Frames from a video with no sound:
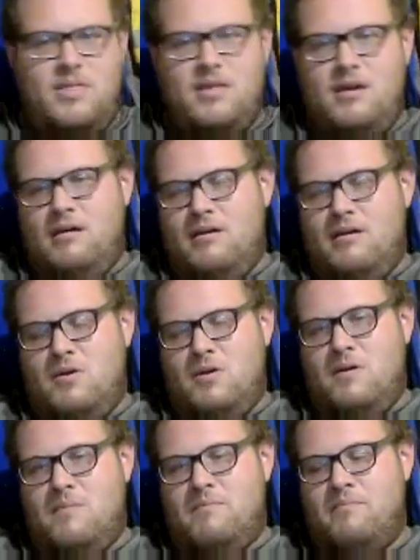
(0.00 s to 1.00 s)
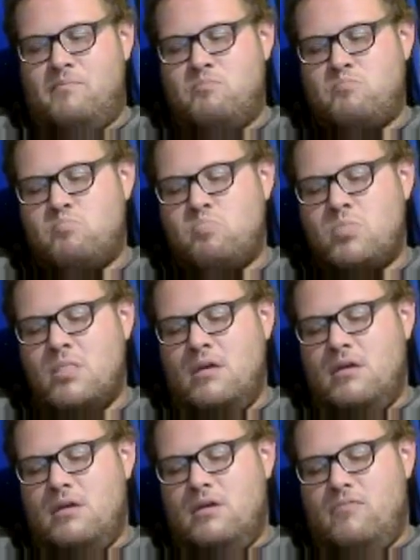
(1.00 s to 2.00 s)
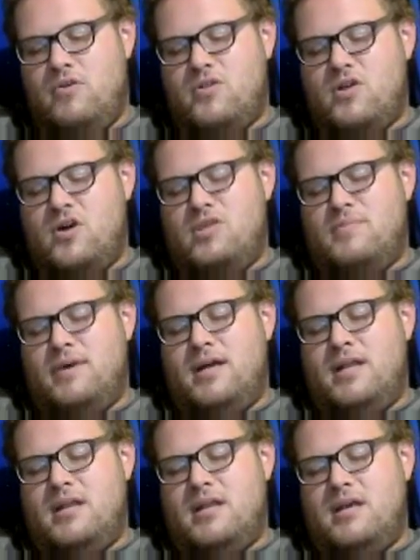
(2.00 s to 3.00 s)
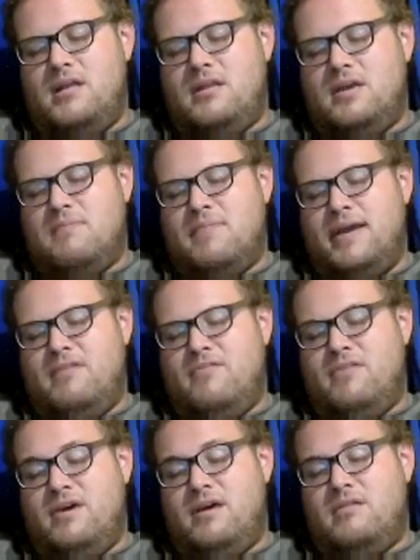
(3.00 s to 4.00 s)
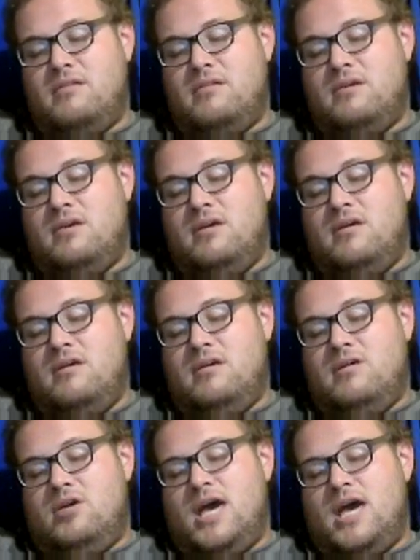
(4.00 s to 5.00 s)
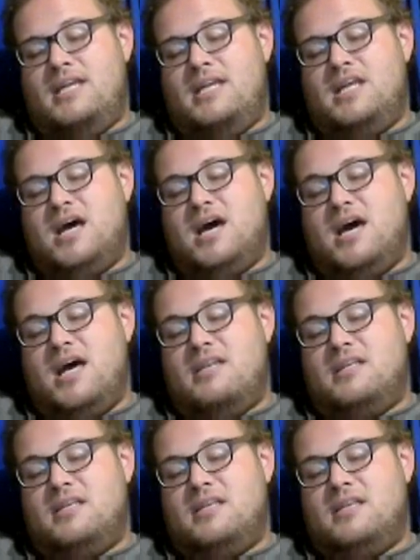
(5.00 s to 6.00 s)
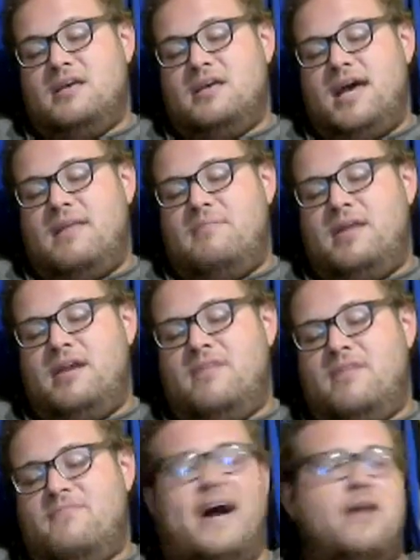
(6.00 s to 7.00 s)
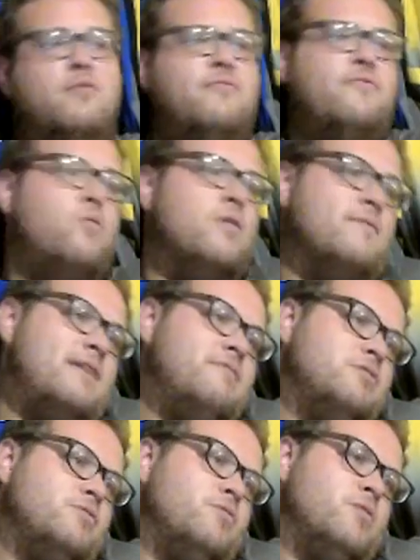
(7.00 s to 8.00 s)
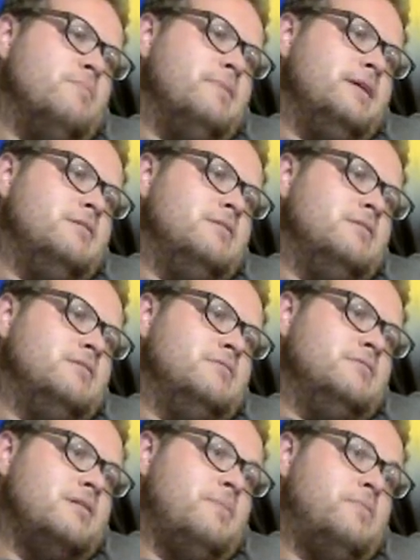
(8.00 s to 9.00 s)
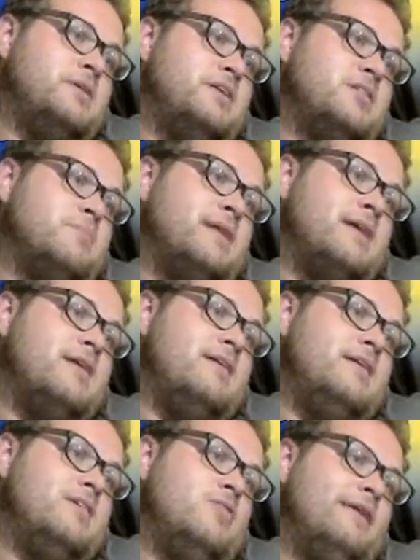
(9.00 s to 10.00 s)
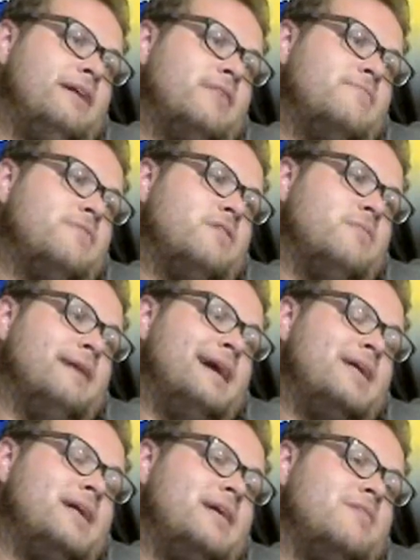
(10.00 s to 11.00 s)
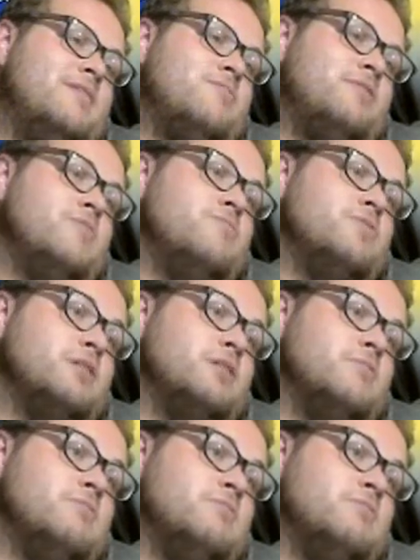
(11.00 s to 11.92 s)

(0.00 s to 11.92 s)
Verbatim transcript: Um, we were talking about it, and like main event had not had been in the final four of every tournament that they participated in going as far back as three years ago.